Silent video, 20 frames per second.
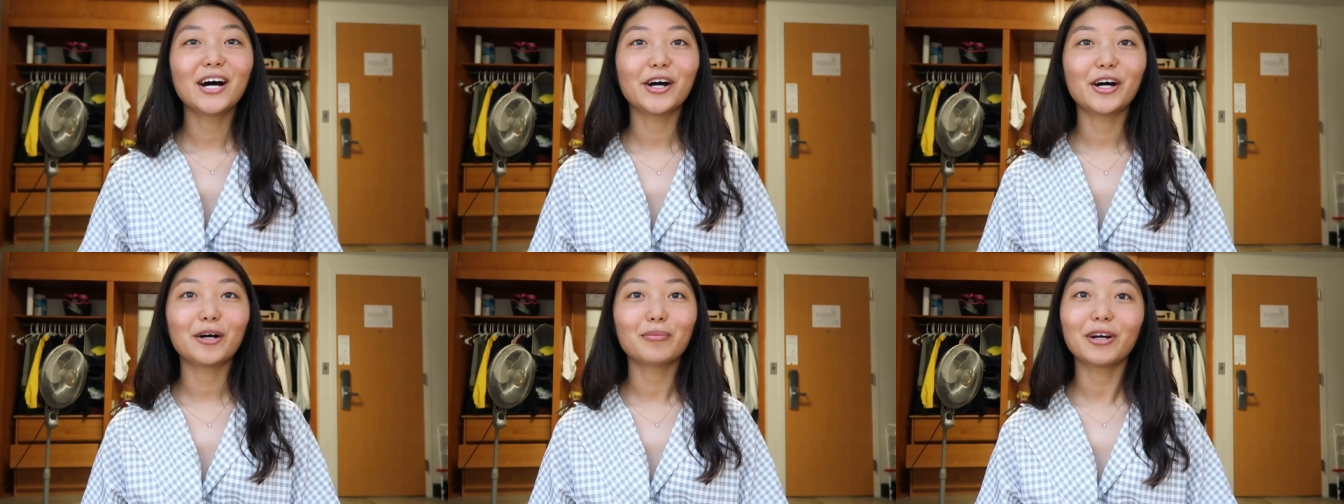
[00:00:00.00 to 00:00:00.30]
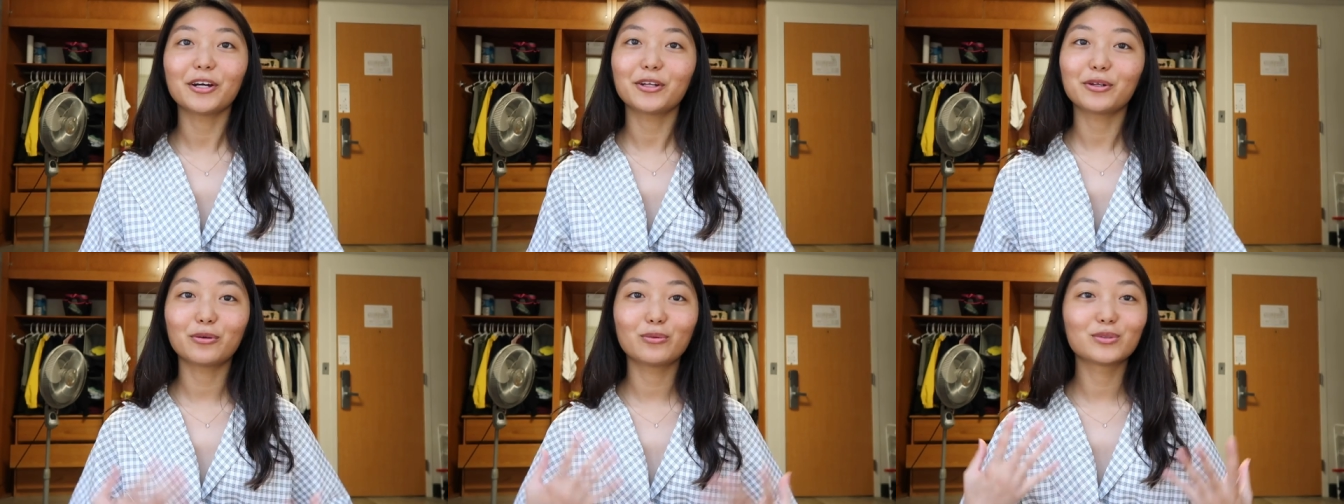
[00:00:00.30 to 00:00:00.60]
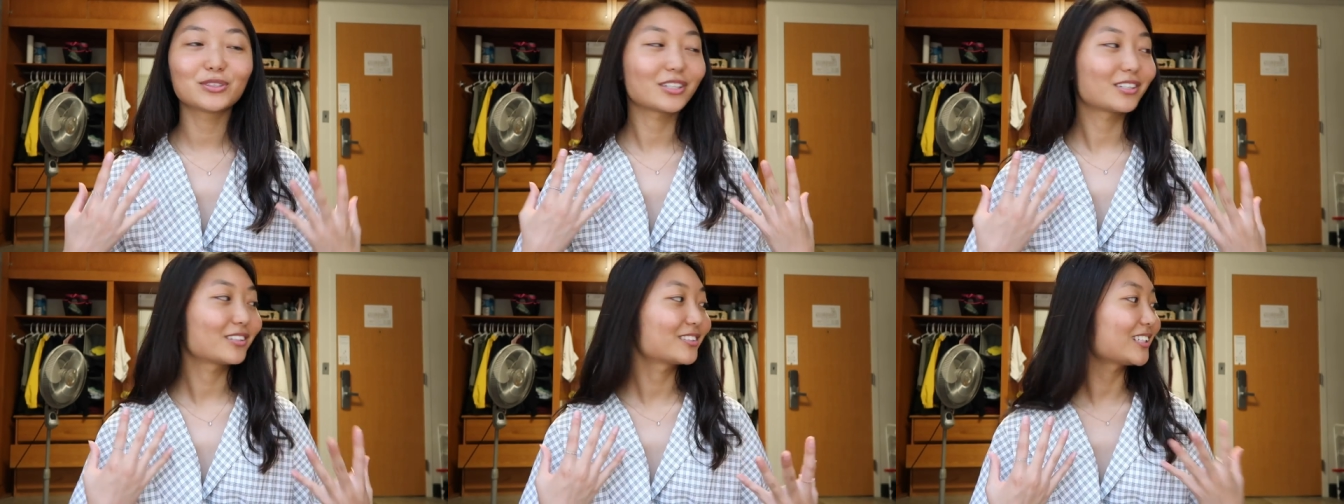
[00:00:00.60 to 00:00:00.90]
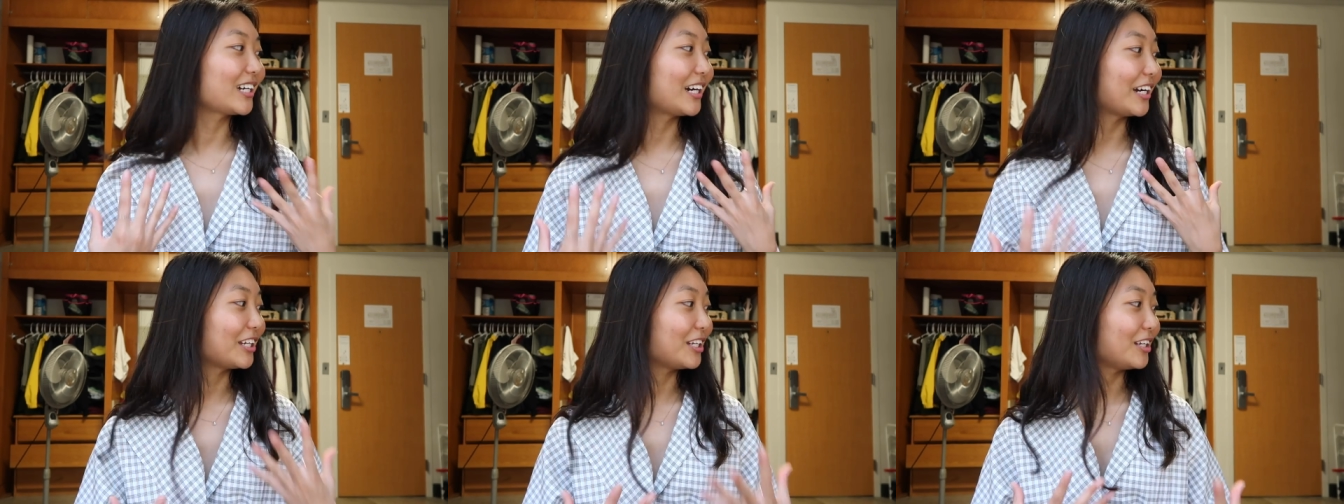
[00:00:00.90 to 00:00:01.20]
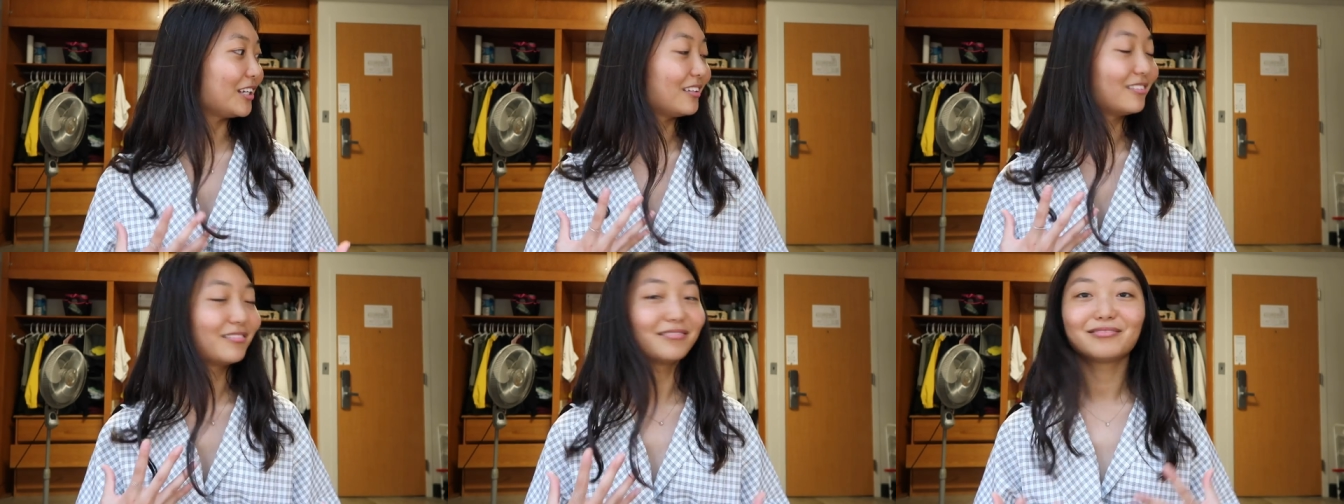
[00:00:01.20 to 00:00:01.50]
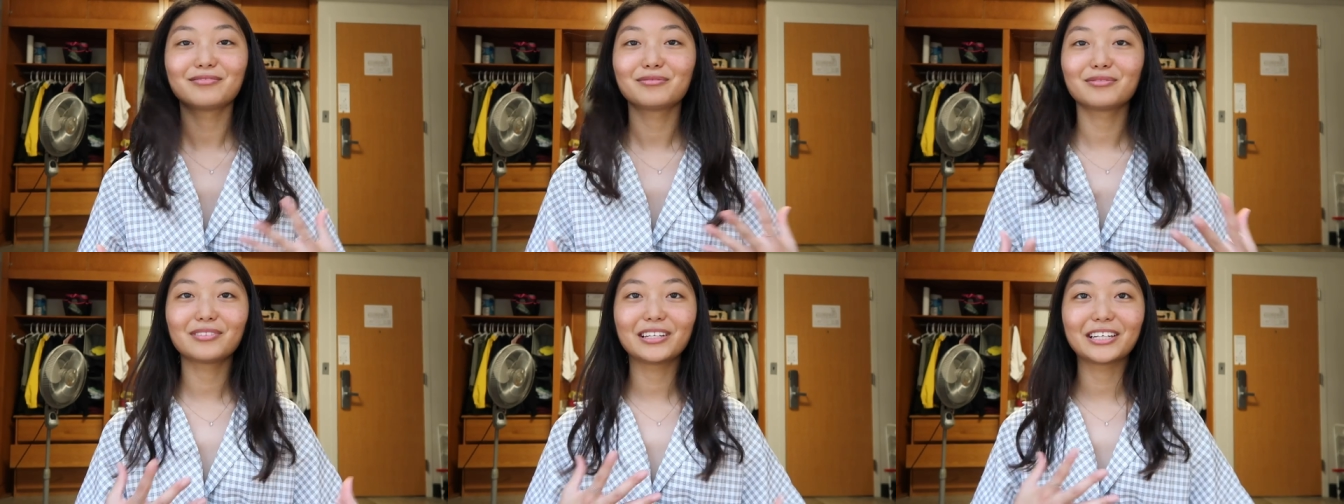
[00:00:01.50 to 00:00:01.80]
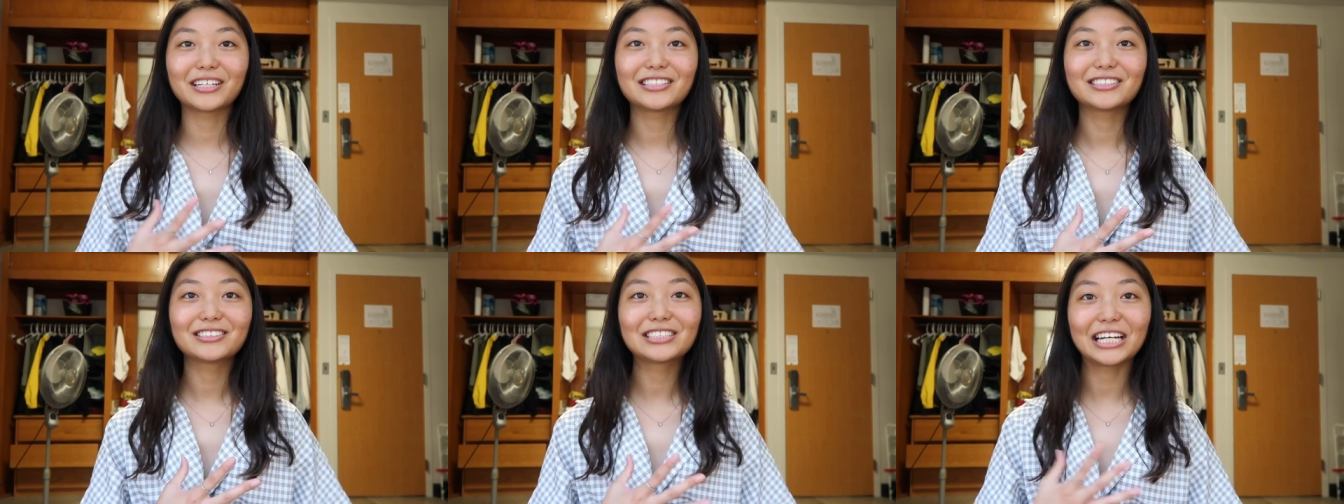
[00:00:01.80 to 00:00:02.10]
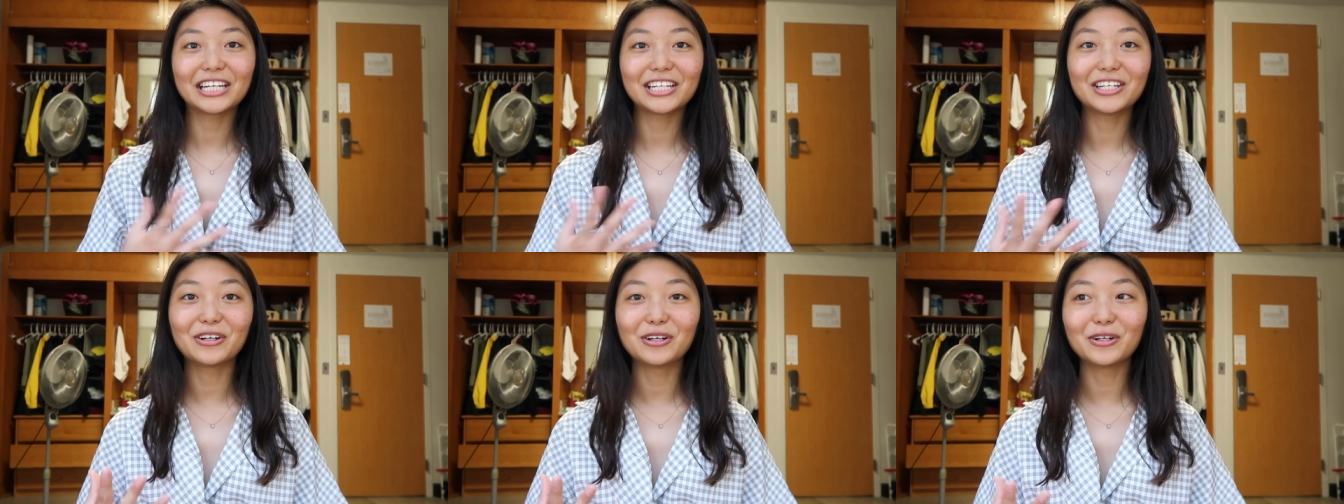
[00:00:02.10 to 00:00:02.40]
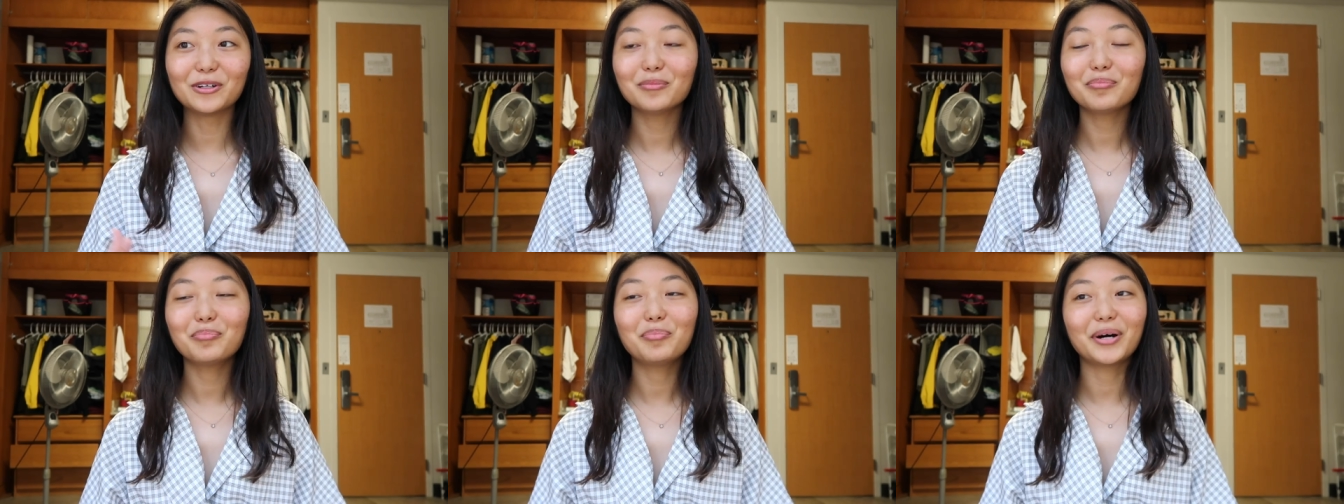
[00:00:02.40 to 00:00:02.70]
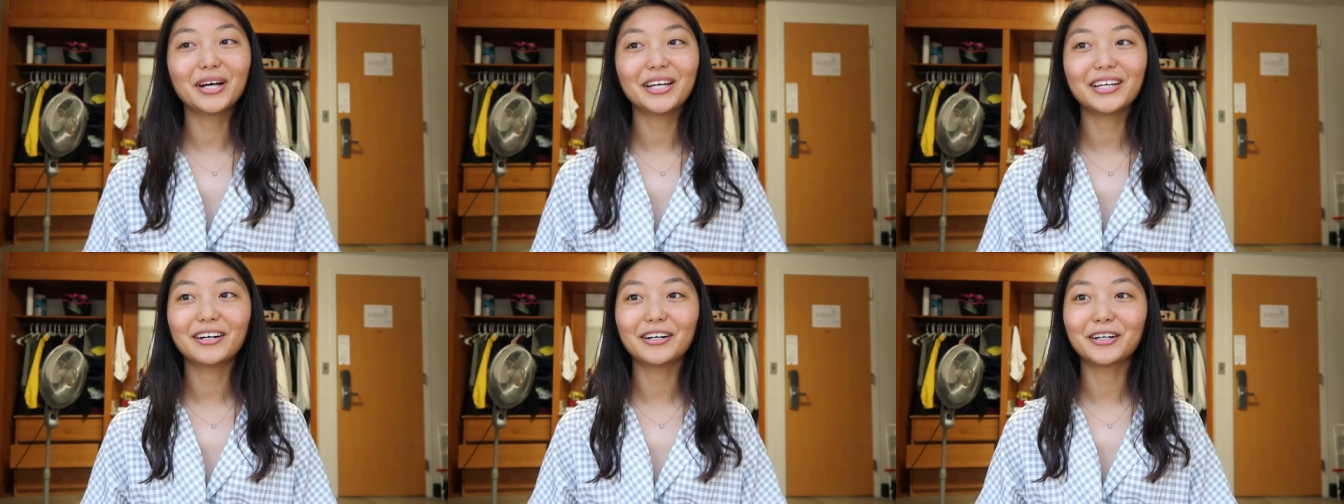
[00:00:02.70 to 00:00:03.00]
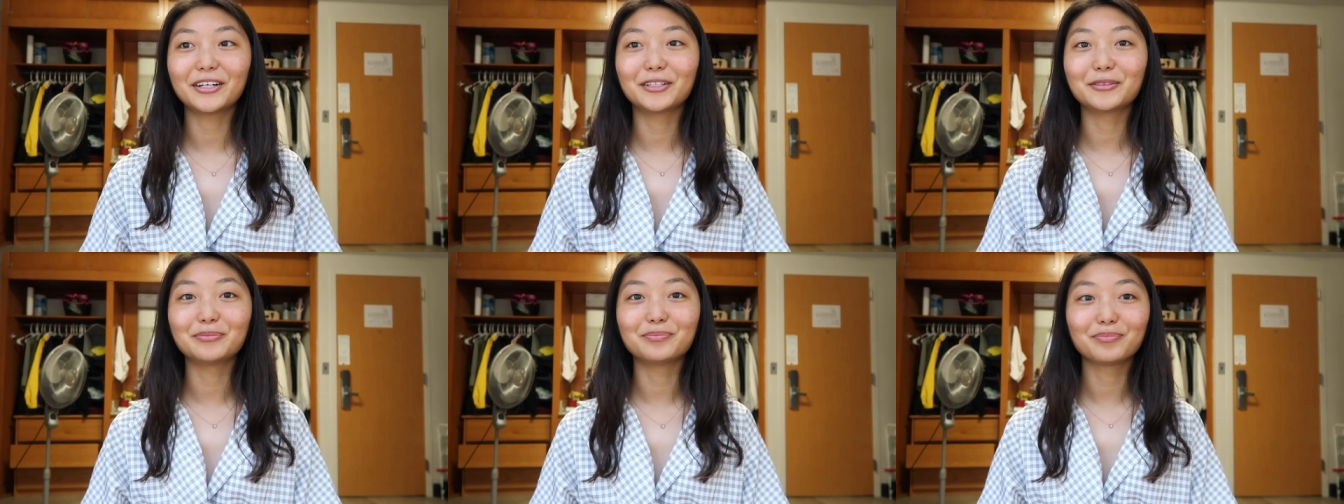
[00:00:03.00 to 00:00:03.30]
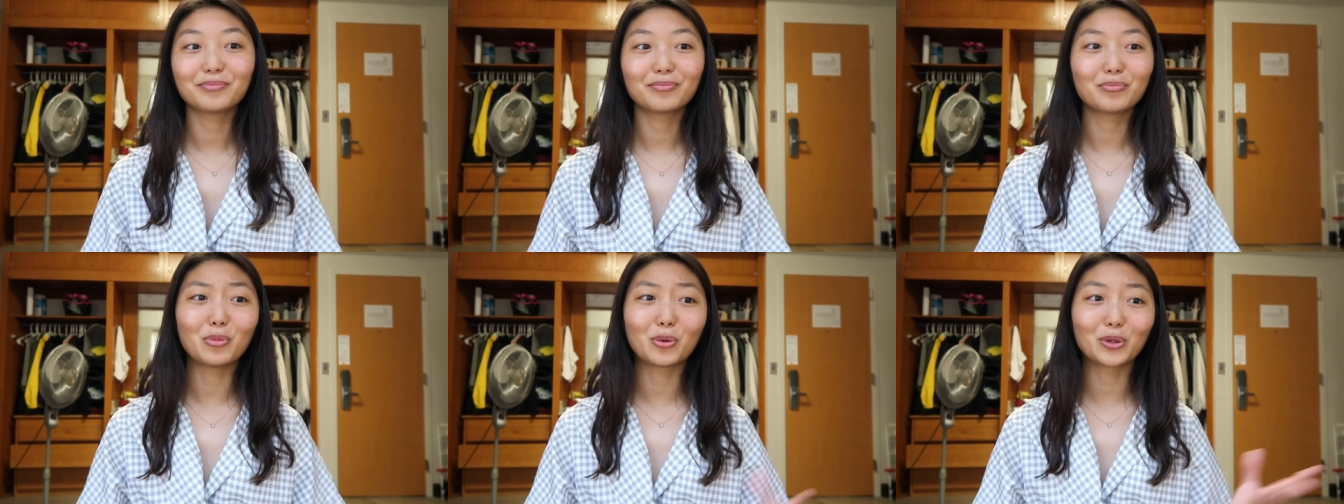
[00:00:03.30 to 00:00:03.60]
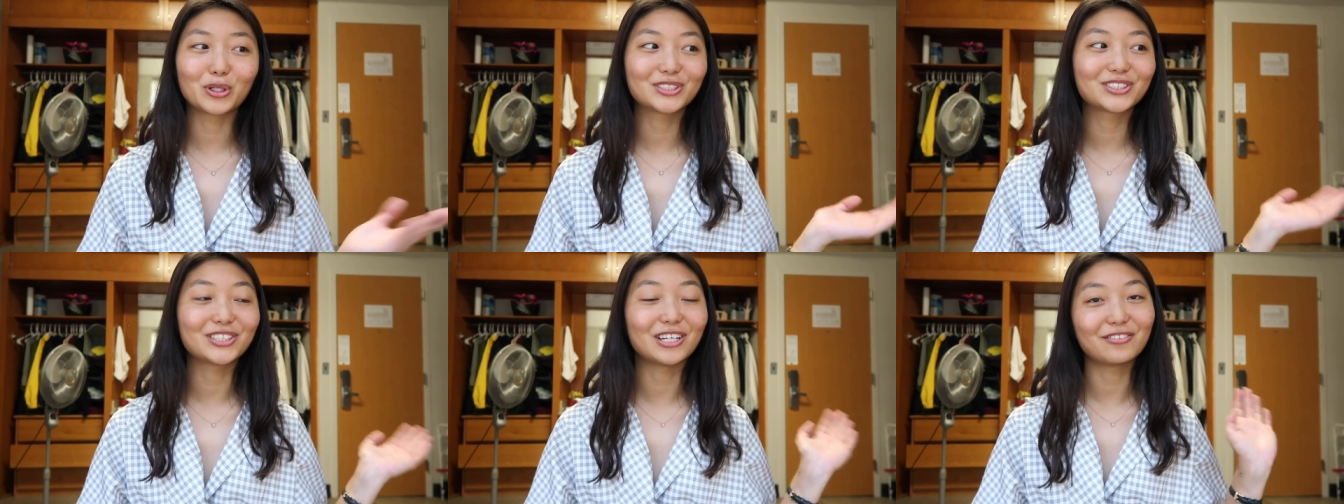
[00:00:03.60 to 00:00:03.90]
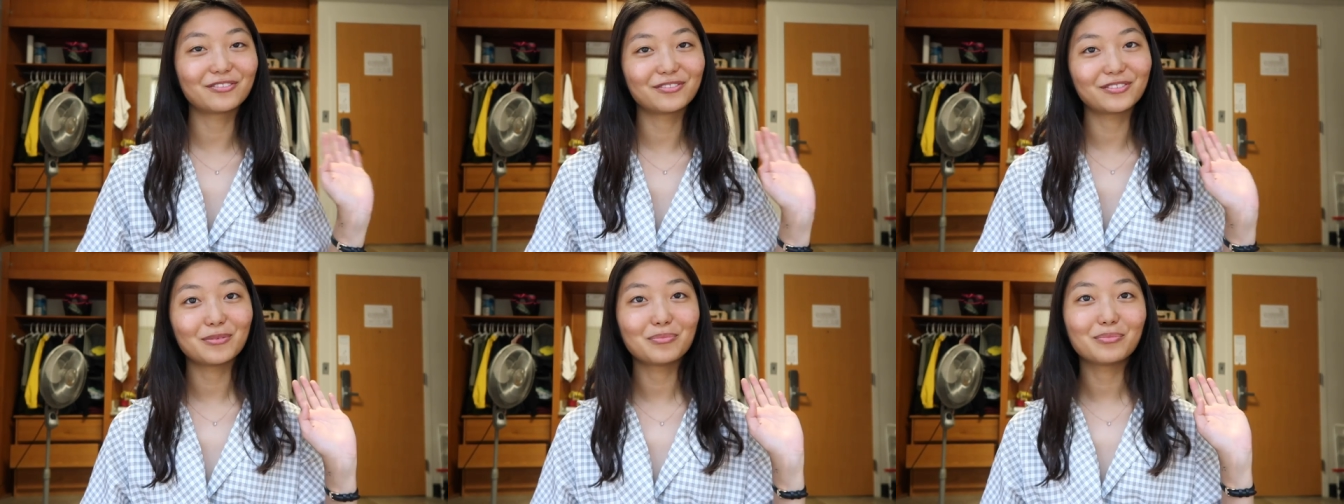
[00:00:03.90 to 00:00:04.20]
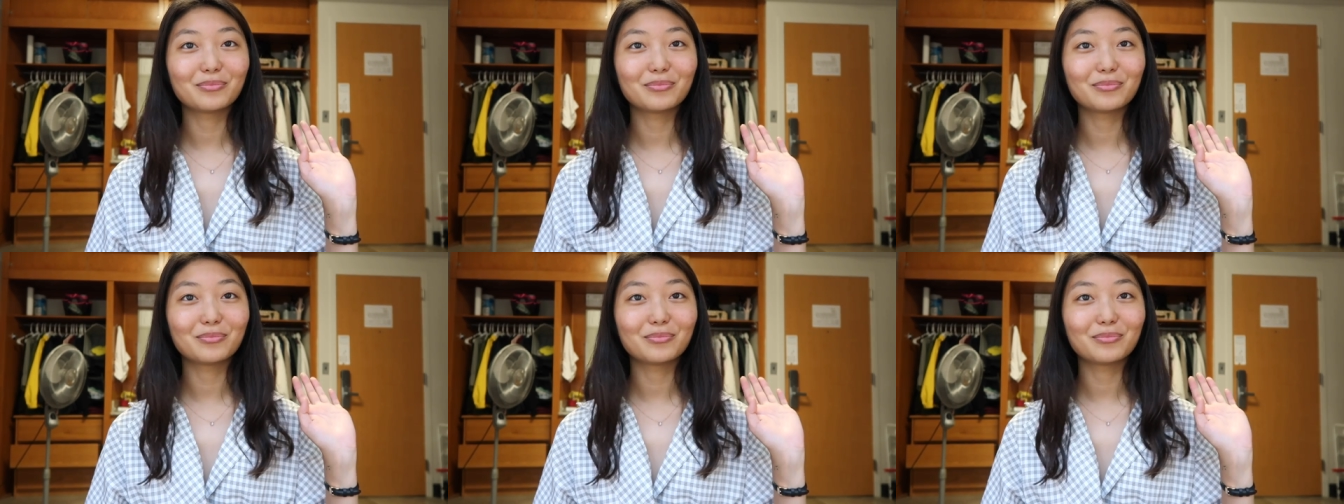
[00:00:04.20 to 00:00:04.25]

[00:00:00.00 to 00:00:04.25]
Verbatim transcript: um, i know it was like tiny like tiny haul but um, more stuff